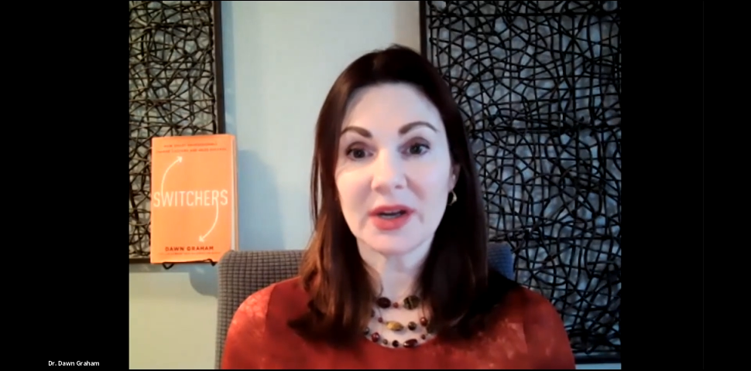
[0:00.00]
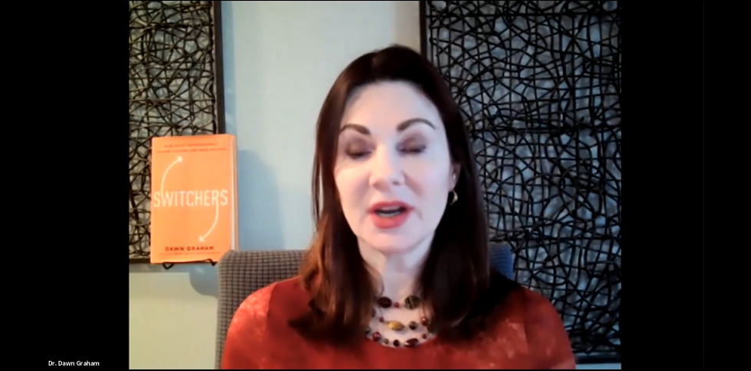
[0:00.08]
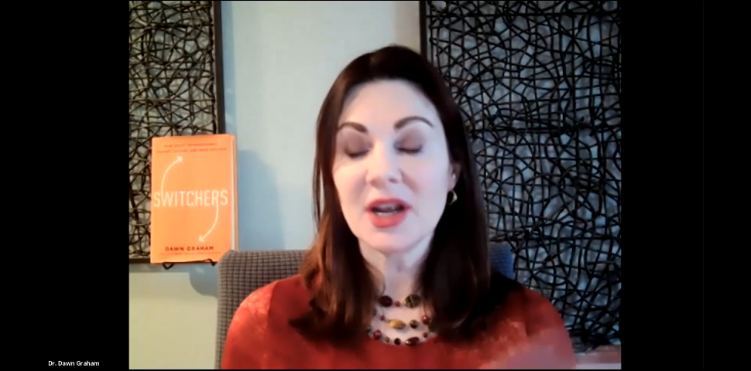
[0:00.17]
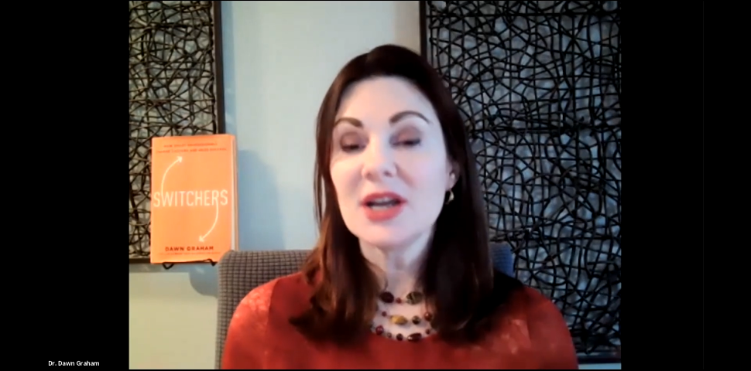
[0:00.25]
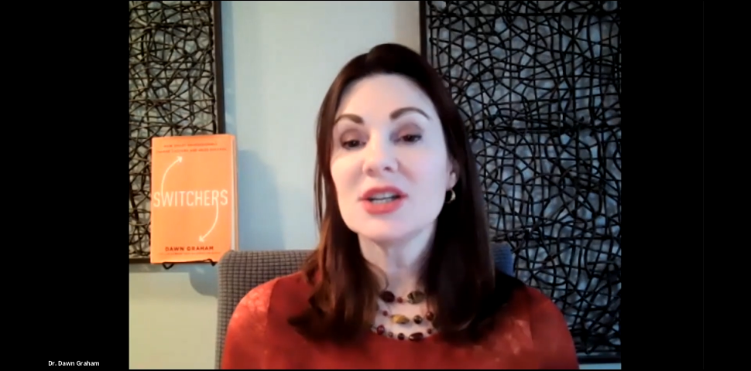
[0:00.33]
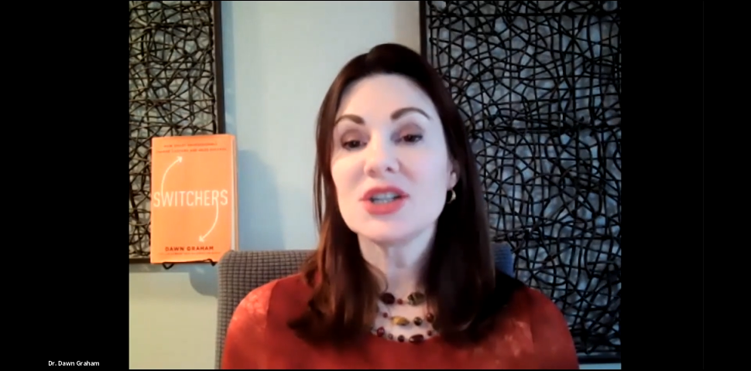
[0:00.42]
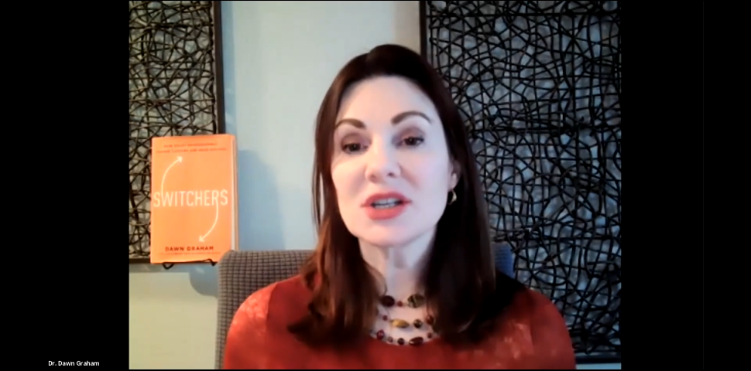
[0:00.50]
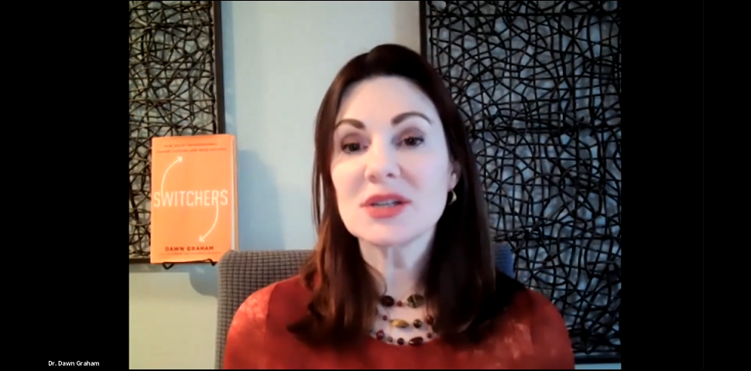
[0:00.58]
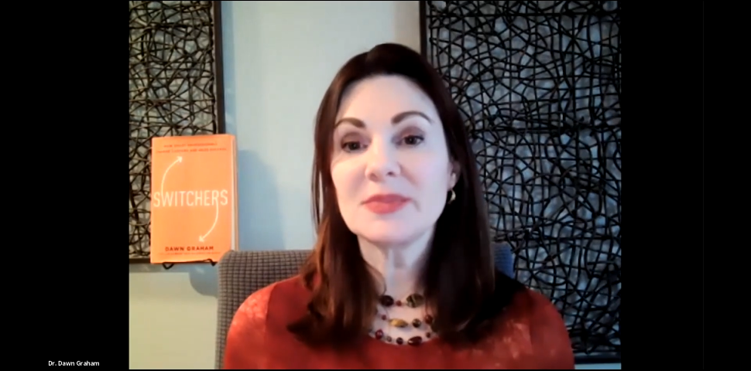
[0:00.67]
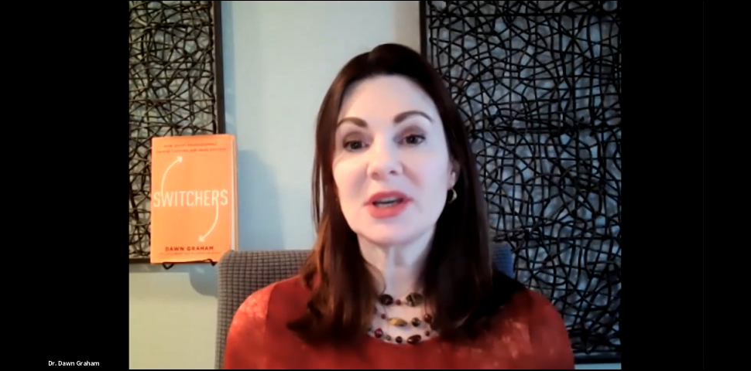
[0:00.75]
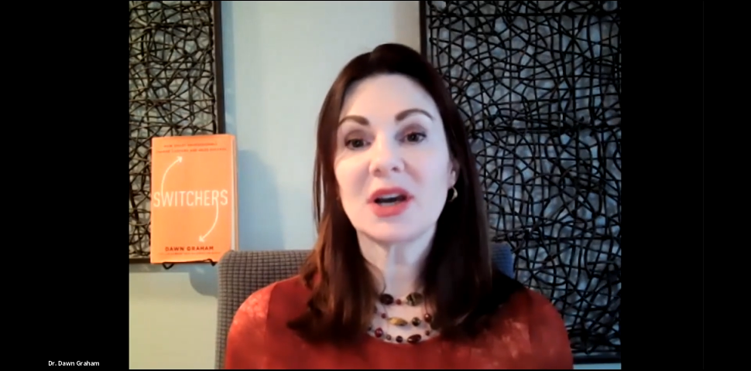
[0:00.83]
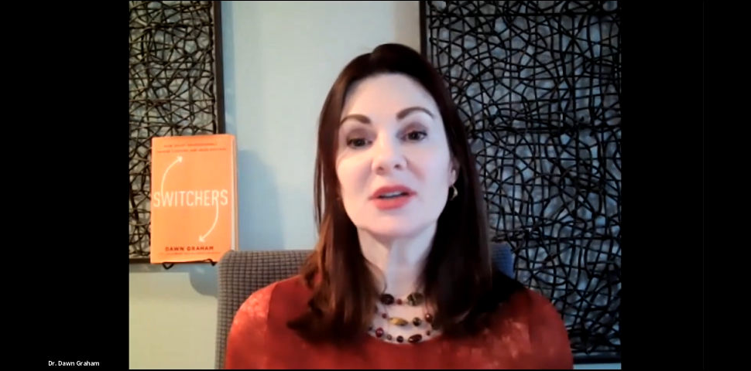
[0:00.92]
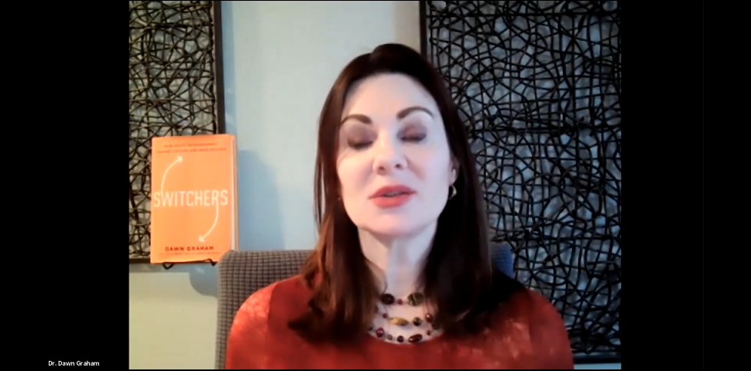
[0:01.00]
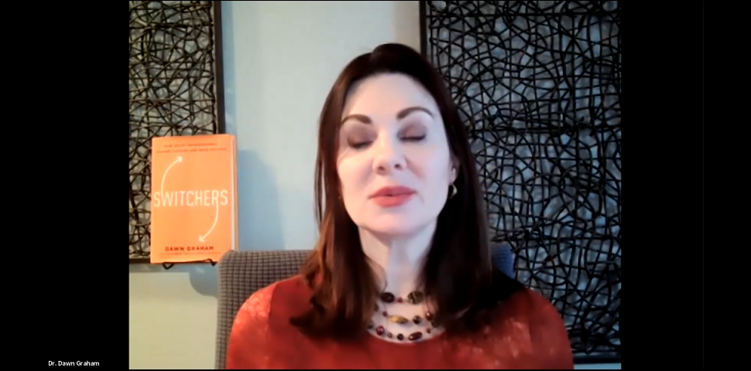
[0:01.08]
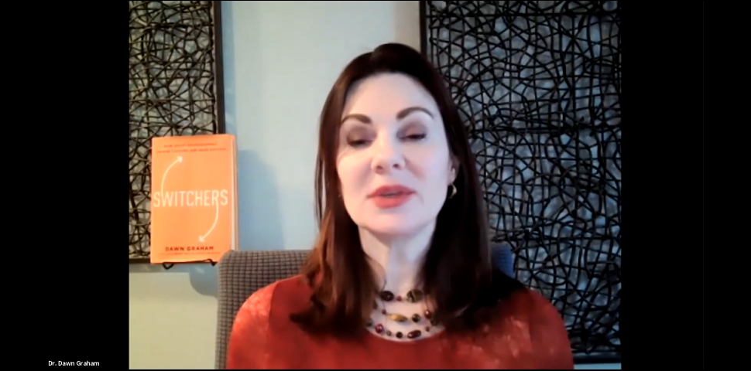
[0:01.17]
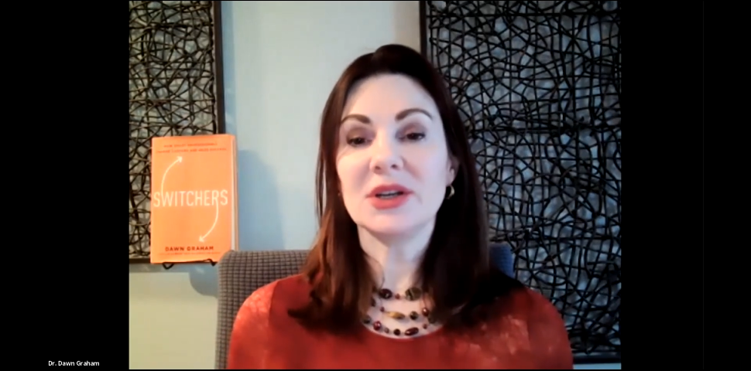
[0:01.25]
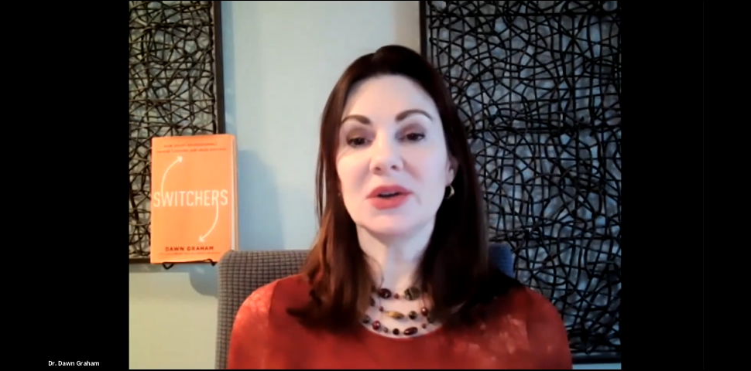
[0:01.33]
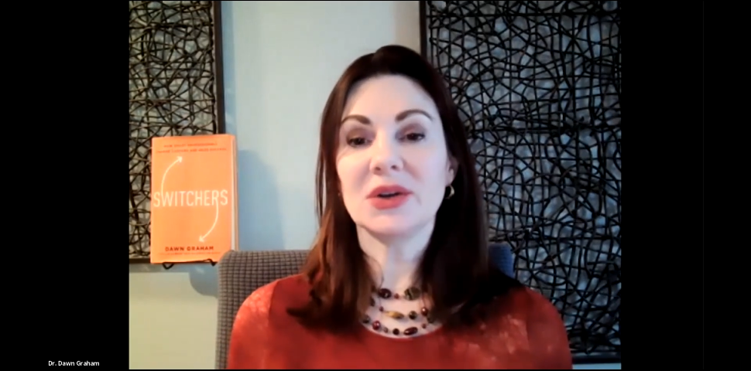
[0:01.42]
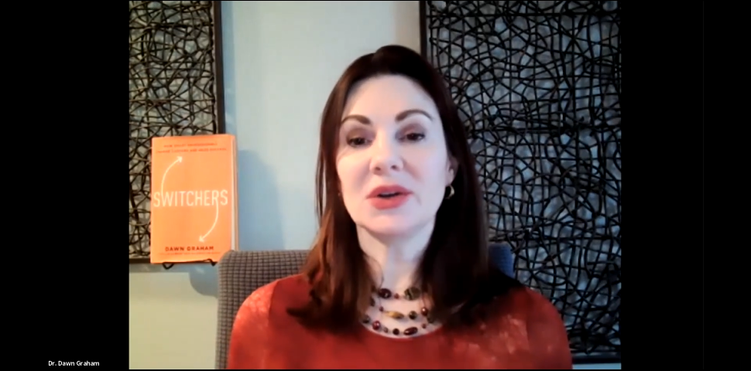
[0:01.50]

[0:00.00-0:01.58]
one, just because we know